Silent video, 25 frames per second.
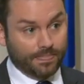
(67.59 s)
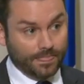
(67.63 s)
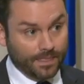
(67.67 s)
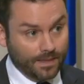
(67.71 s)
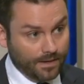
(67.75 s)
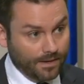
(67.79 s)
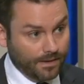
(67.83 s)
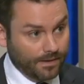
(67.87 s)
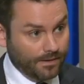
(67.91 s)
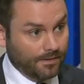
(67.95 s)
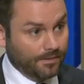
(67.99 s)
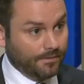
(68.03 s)

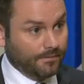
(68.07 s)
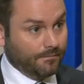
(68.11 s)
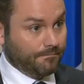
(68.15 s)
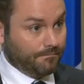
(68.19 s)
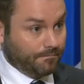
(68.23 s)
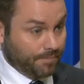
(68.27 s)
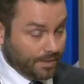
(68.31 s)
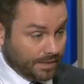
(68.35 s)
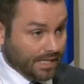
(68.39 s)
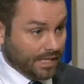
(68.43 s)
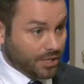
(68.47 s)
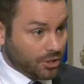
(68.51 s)

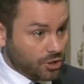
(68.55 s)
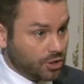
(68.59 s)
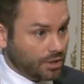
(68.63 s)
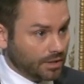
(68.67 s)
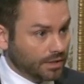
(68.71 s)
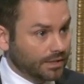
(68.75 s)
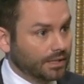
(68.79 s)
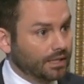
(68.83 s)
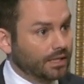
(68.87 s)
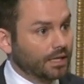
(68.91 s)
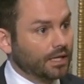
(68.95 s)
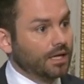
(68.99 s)

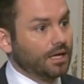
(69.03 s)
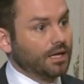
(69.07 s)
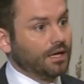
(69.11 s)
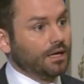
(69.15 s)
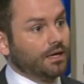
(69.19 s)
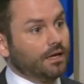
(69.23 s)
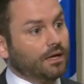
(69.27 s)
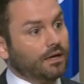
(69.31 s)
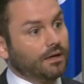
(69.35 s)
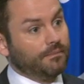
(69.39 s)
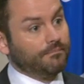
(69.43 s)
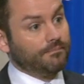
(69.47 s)
potentially,
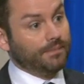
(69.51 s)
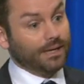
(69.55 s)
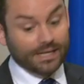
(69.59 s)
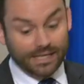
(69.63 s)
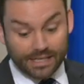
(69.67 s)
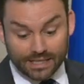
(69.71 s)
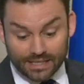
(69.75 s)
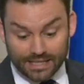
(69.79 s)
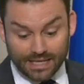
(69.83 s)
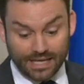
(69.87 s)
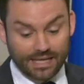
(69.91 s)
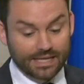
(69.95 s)
many
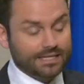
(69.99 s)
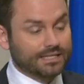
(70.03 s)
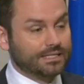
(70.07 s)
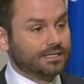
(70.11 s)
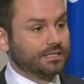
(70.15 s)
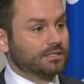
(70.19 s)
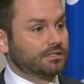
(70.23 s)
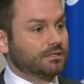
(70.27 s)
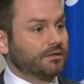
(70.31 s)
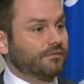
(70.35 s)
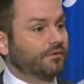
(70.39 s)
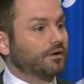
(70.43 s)

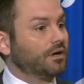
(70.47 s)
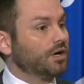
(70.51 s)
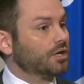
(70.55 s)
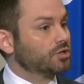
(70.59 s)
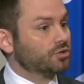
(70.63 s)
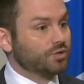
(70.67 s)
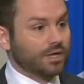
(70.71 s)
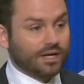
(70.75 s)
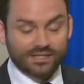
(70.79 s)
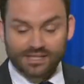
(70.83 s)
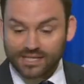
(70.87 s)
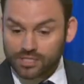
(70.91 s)
cases of
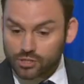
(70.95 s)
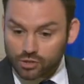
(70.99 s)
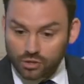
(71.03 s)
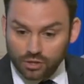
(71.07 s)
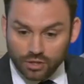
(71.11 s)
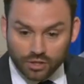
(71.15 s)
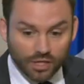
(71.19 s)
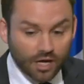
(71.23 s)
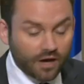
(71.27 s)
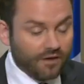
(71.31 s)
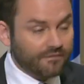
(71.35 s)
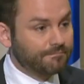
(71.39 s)
contracts that should
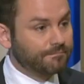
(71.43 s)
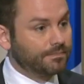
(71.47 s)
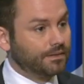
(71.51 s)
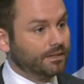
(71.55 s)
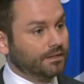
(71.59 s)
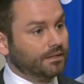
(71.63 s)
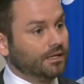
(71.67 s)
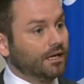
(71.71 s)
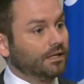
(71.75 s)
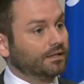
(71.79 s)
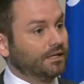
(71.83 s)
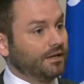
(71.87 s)

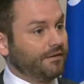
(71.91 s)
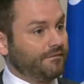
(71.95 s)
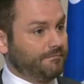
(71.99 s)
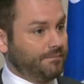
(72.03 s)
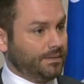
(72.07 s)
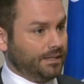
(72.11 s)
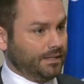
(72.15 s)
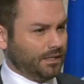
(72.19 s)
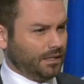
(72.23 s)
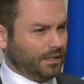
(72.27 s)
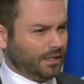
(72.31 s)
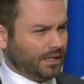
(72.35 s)
not have
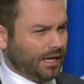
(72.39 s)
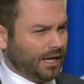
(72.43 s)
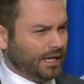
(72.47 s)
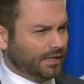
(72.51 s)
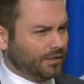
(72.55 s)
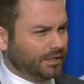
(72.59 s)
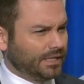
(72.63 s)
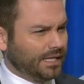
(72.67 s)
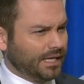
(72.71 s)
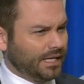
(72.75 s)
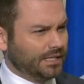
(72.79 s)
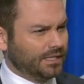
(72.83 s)
been
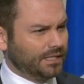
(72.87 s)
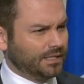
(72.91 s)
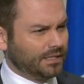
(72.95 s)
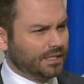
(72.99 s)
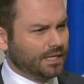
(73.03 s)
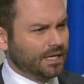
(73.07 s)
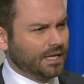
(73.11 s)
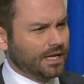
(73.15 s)
allocated.